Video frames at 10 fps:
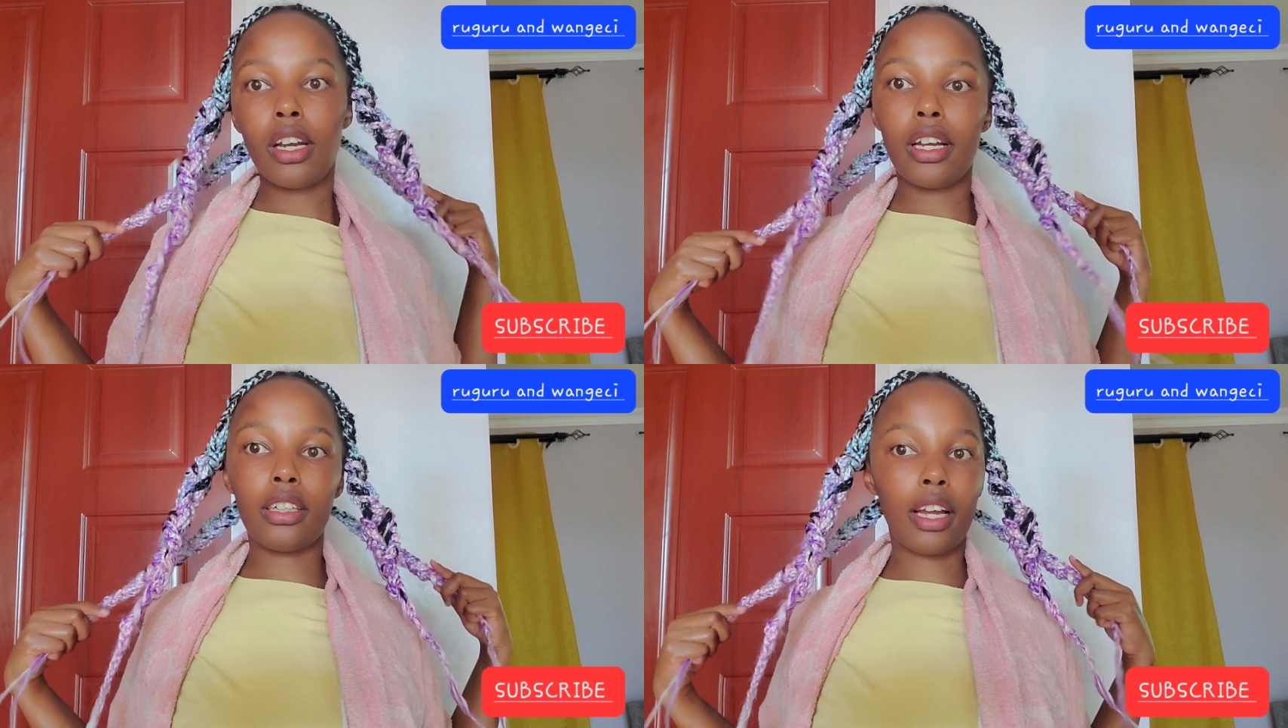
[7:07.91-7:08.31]

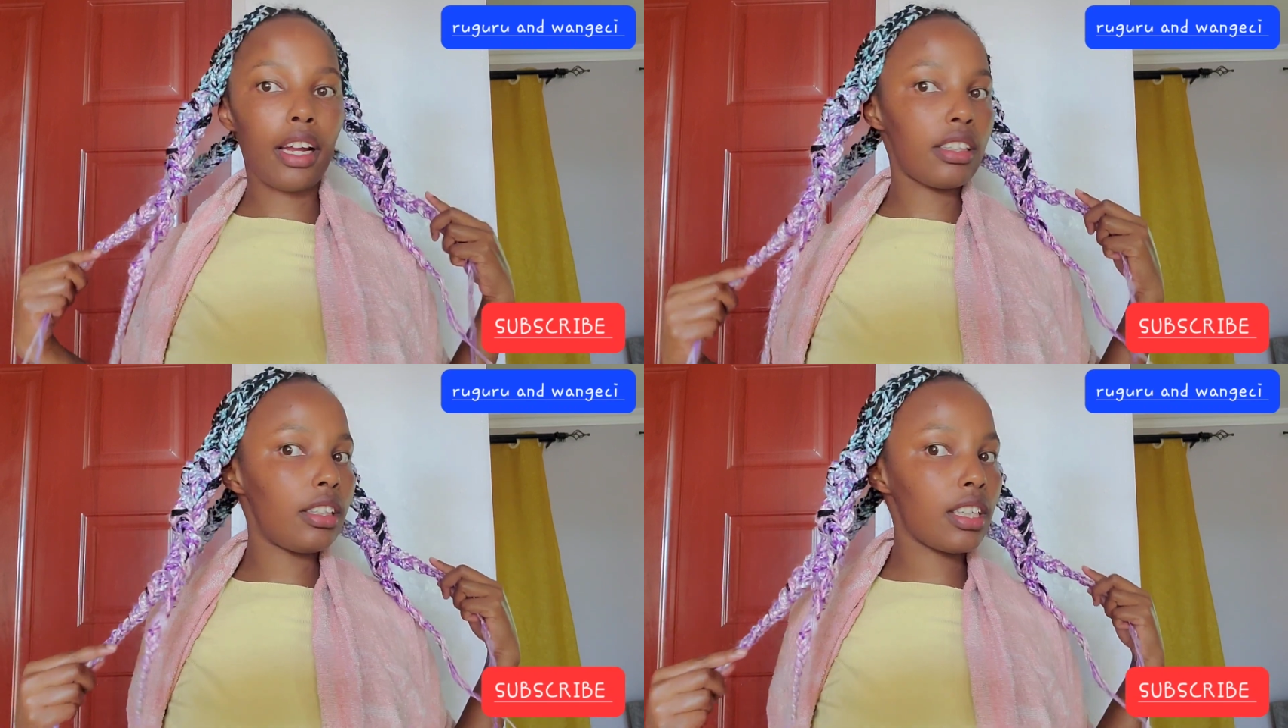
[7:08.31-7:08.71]
and I
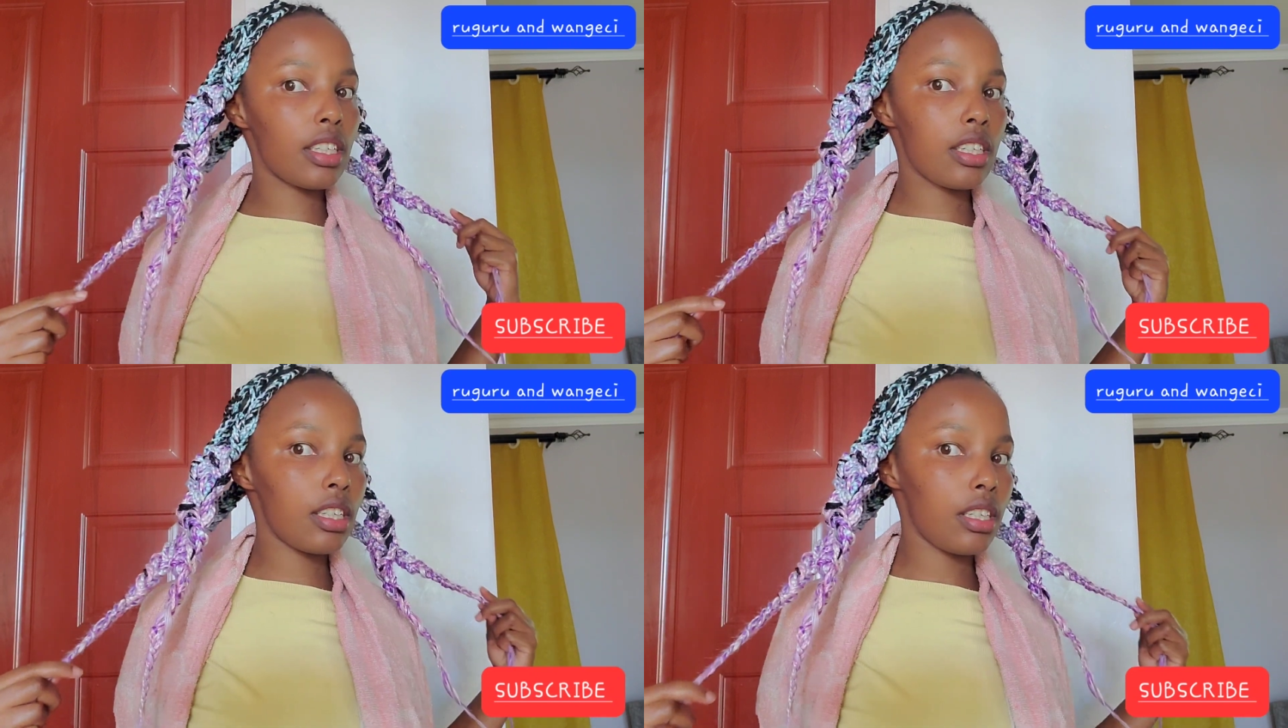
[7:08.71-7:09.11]

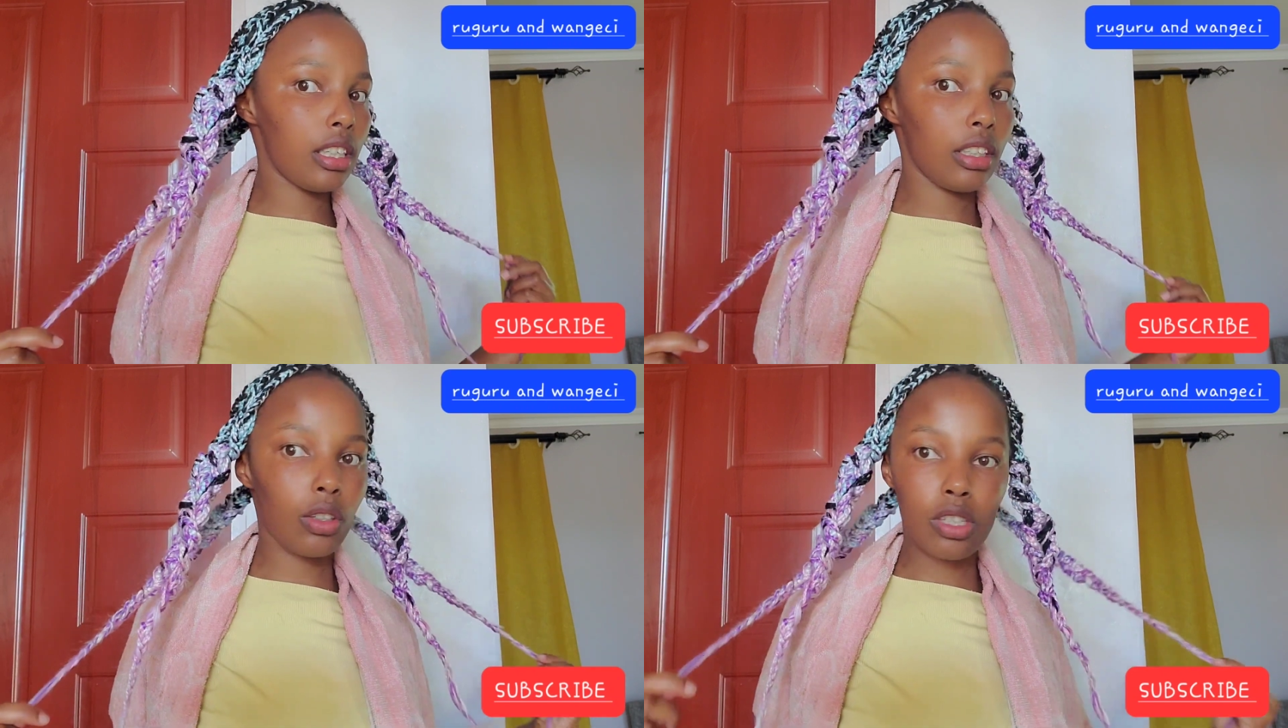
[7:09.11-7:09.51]
adjusted
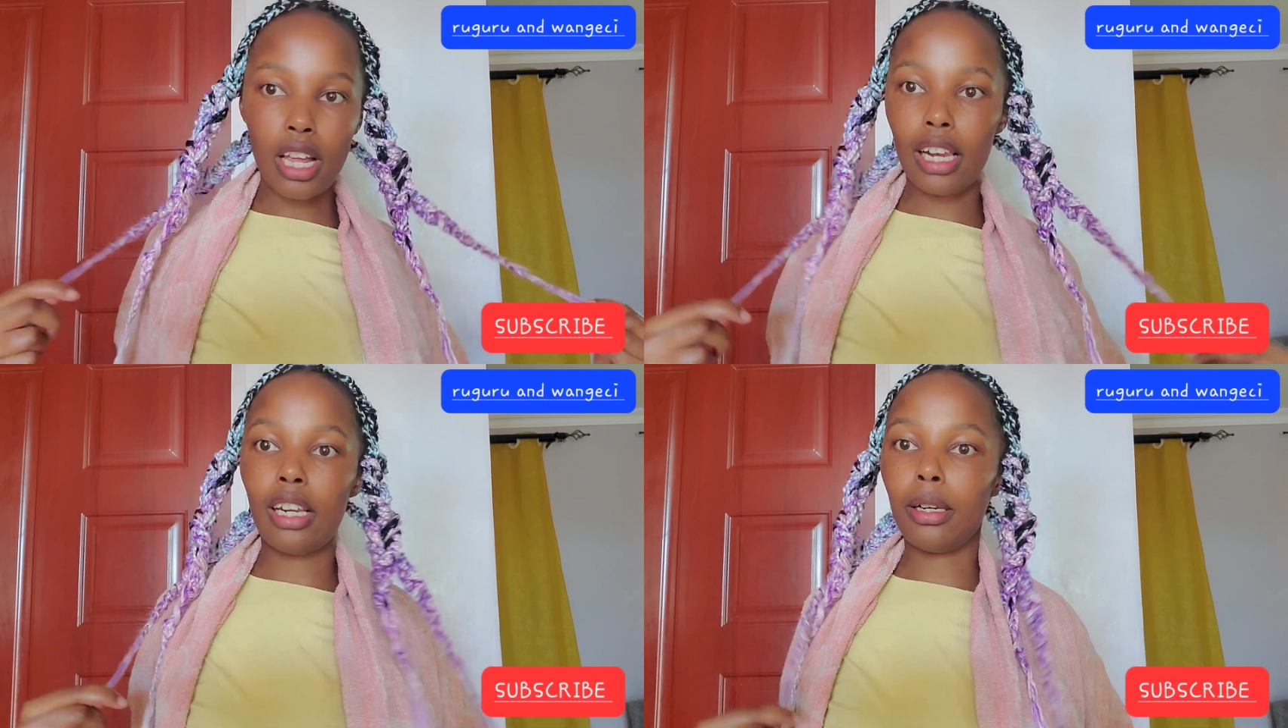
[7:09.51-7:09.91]
the knot
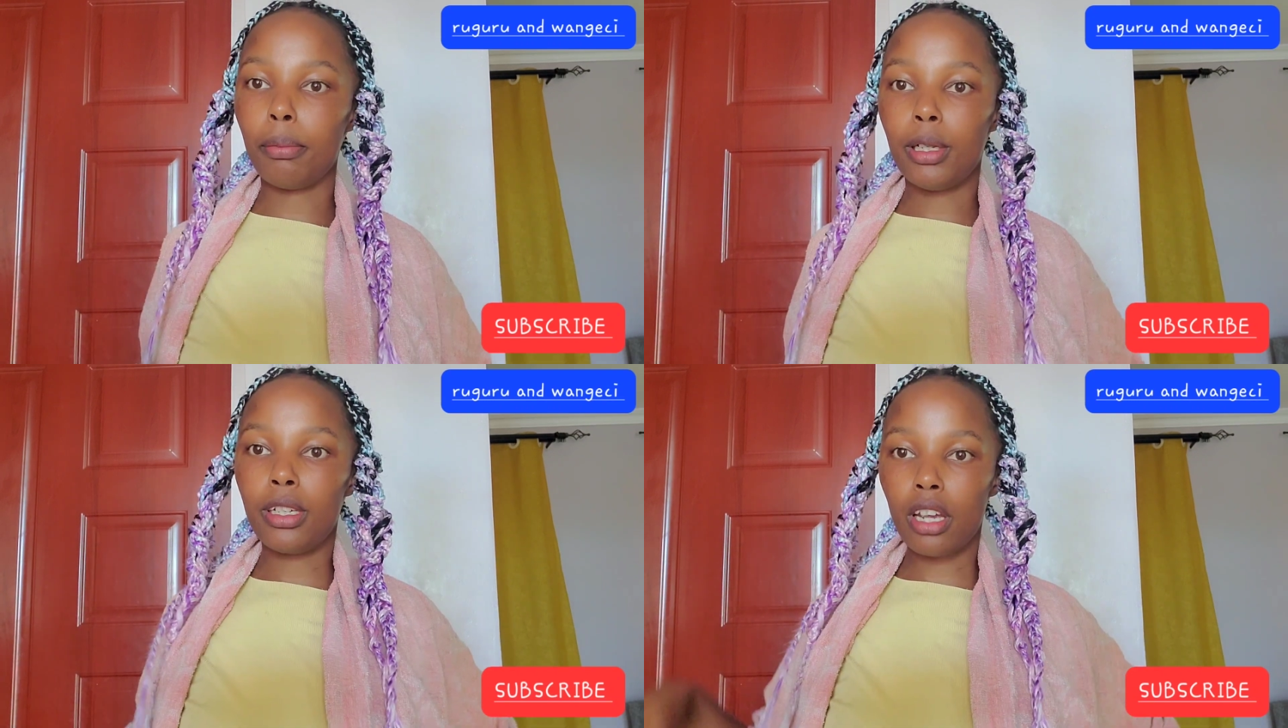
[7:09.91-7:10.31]
a little
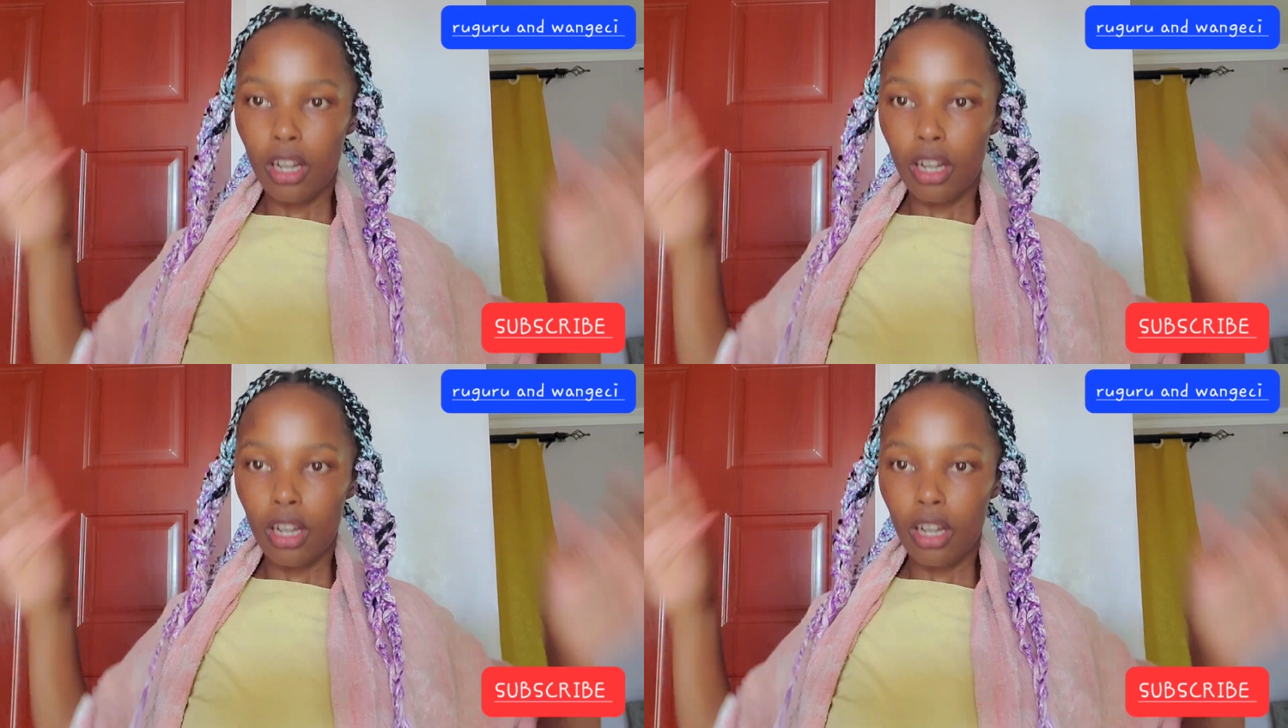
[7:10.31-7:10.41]
bit